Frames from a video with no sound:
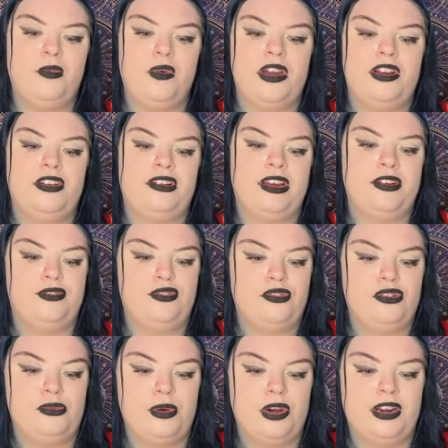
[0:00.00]

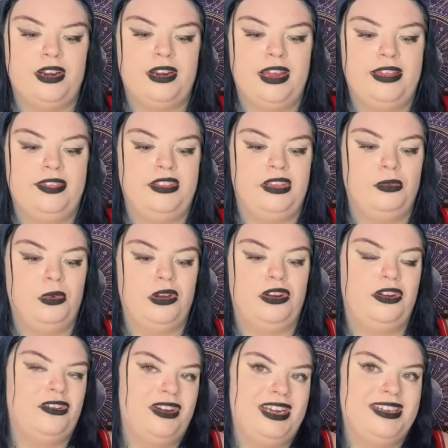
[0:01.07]
1941, and the
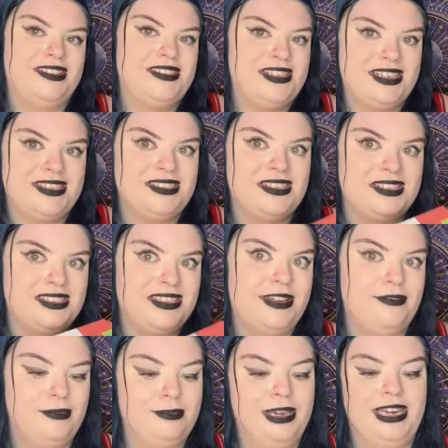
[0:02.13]

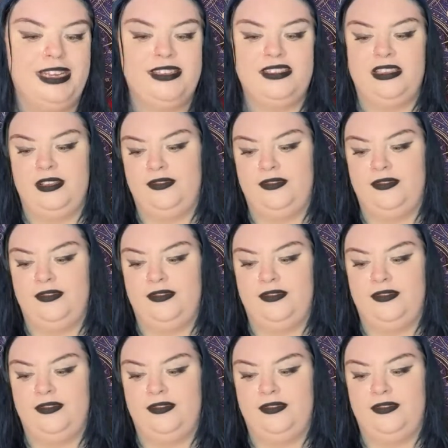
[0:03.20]
1967 palettes,